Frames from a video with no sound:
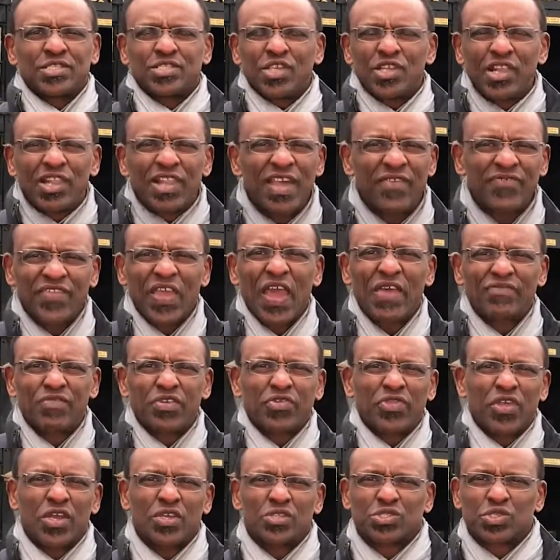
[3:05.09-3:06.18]
to lift
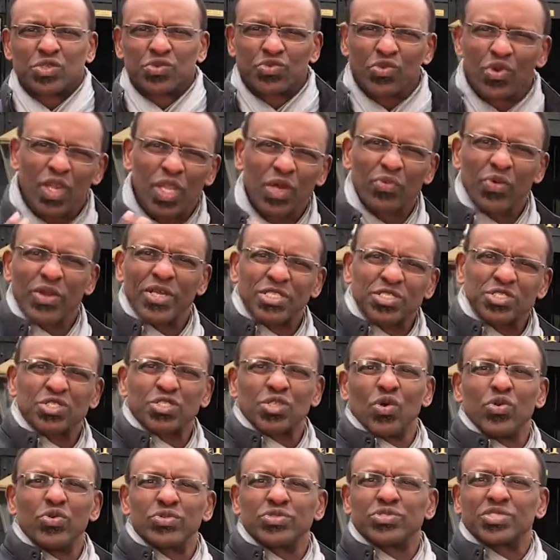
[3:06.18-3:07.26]
heavy things, to roll away
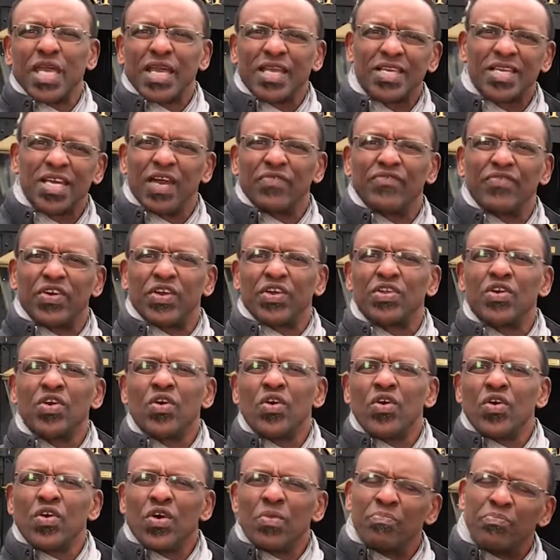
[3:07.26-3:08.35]
stones that cover
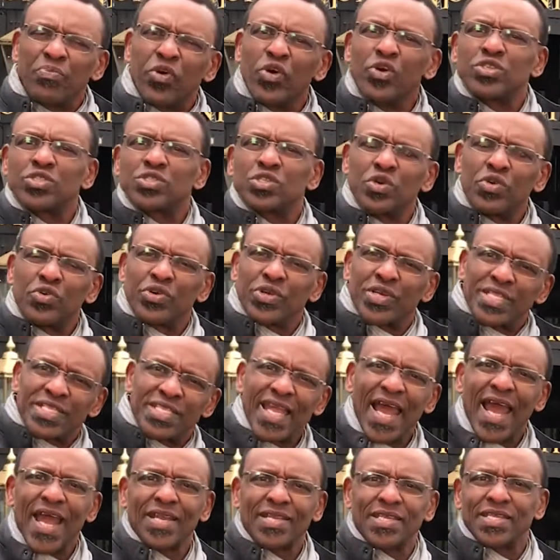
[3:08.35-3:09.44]
those who are in
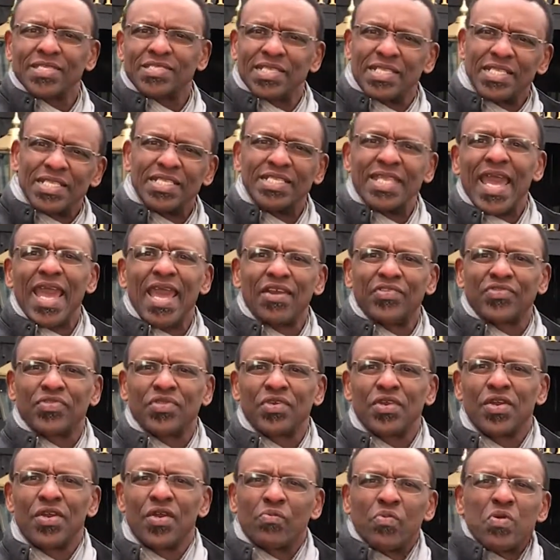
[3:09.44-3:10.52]
darkness and death.